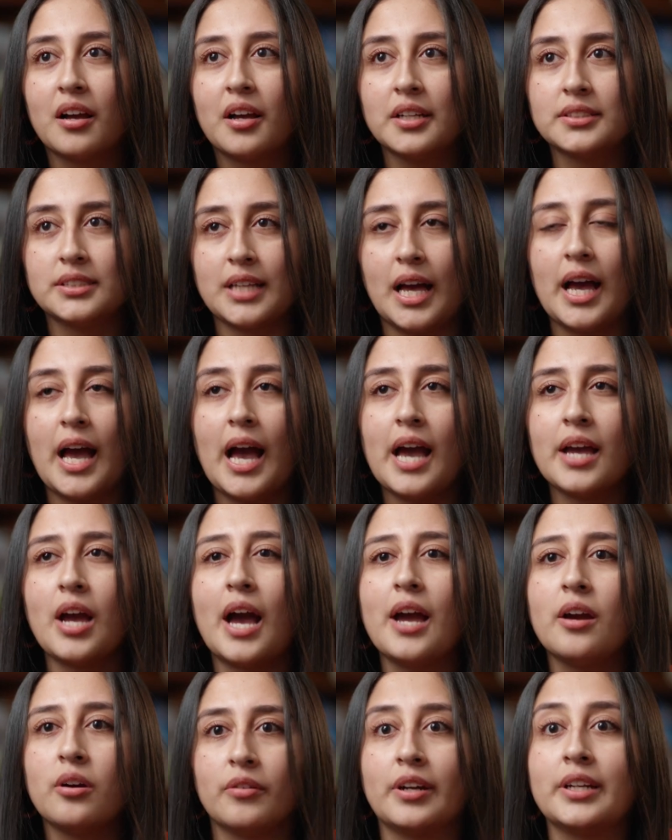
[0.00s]
because
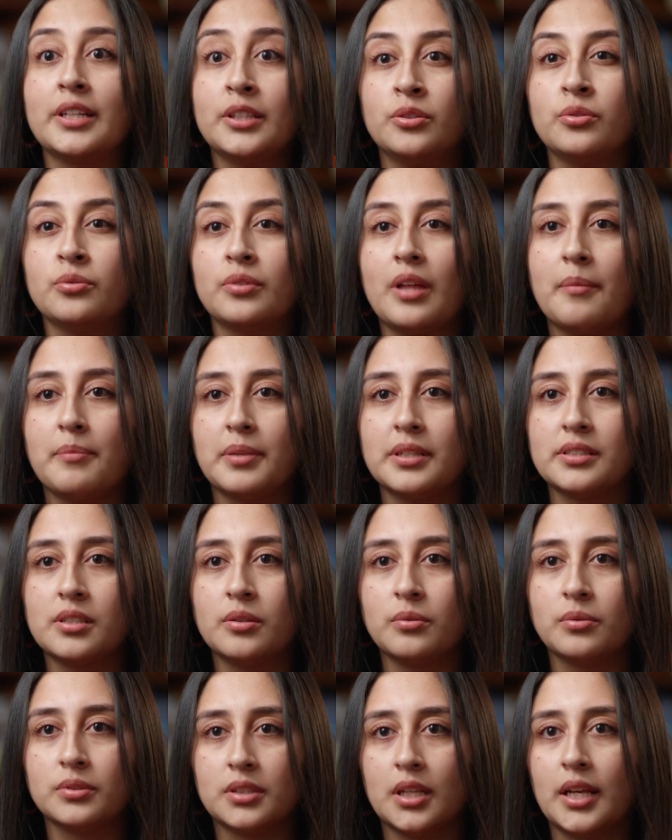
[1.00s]
I already knew that
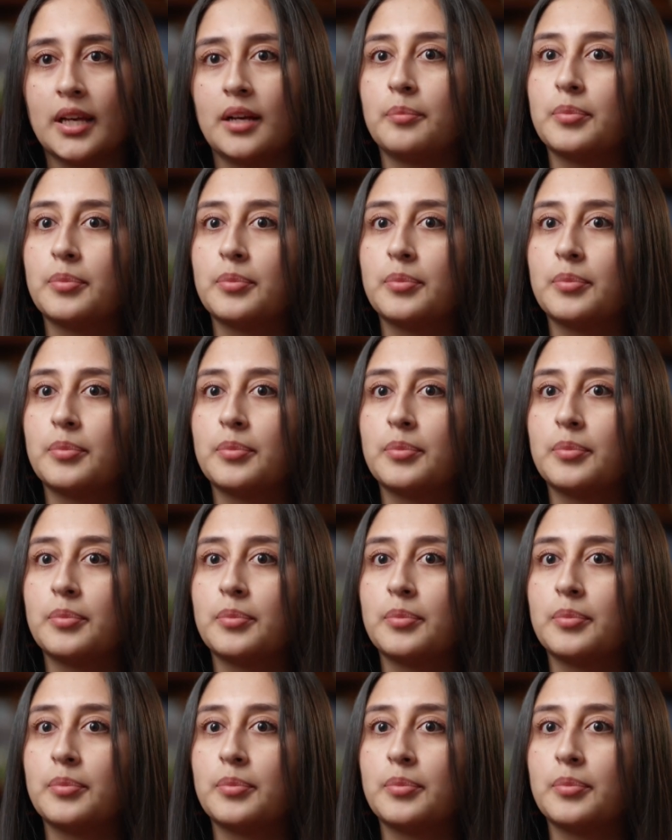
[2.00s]
BC was like